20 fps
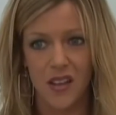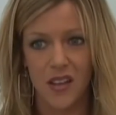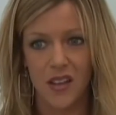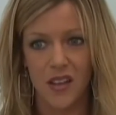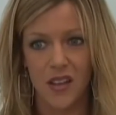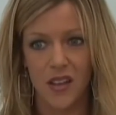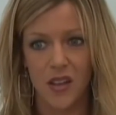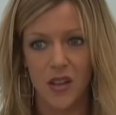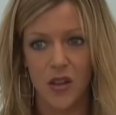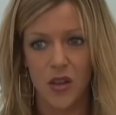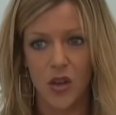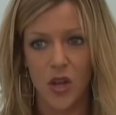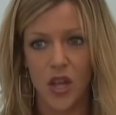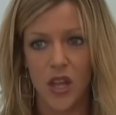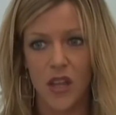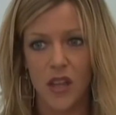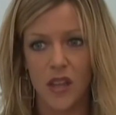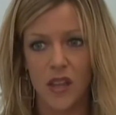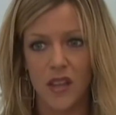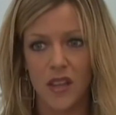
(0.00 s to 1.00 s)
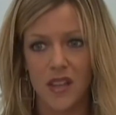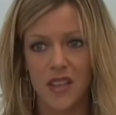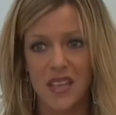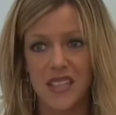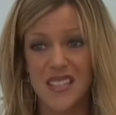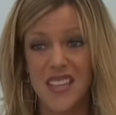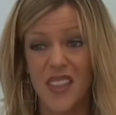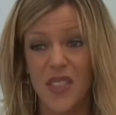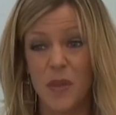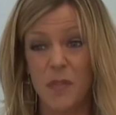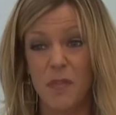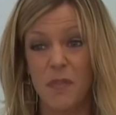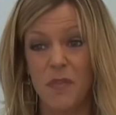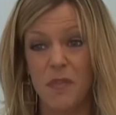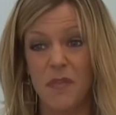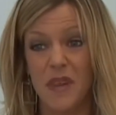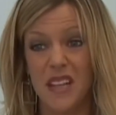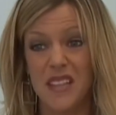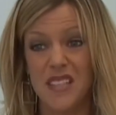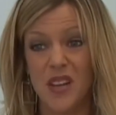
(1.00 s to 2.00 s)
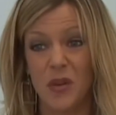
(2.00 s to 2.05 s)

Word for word: Uh, kind of it's not but...